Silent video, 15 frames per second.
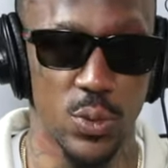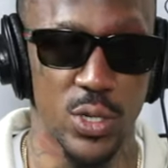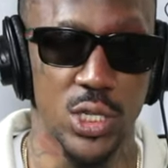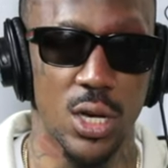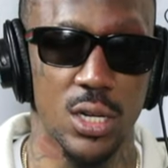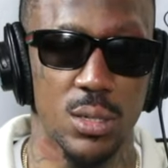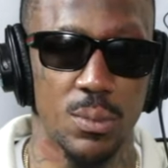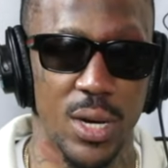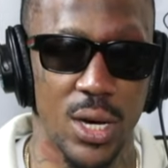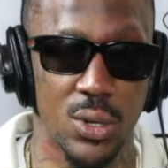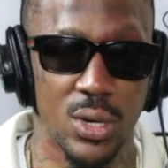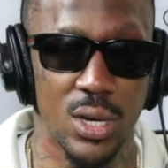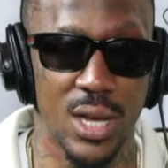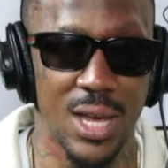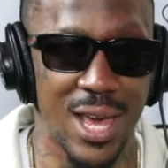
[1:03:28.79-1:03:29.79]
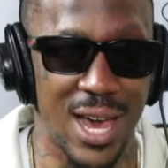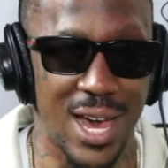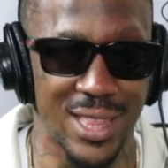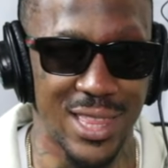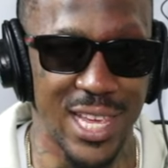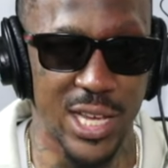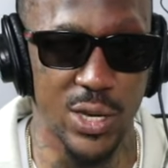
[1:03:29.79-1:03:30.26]
We talked about,
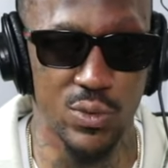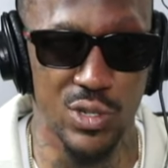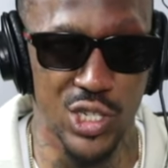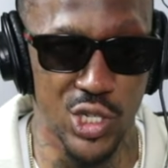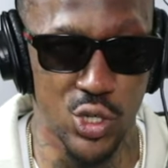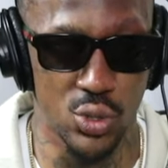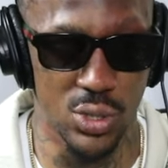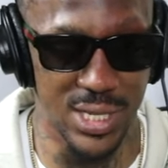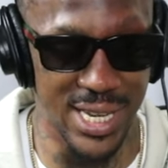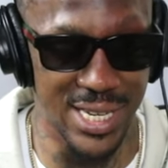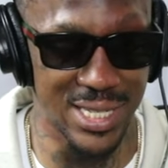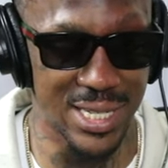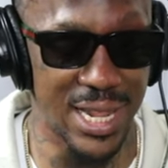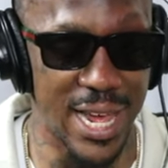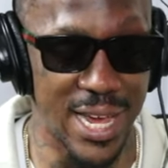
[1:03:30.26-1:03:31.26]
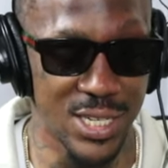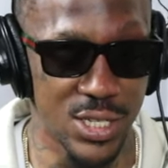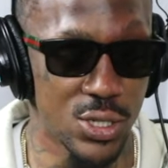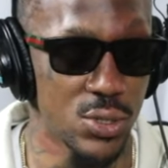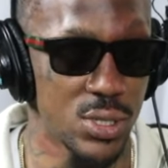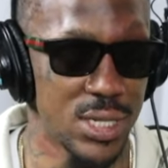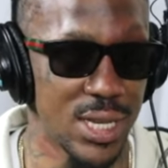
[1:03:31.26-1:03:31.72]
I think it was June
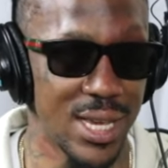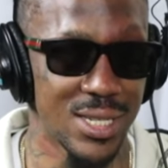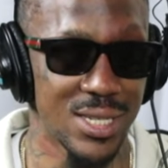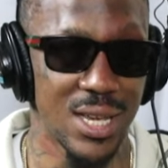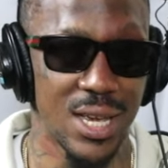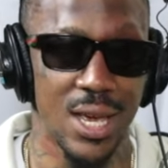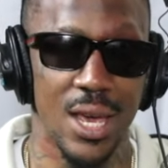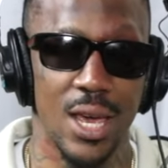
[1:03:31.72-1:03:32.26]
6th,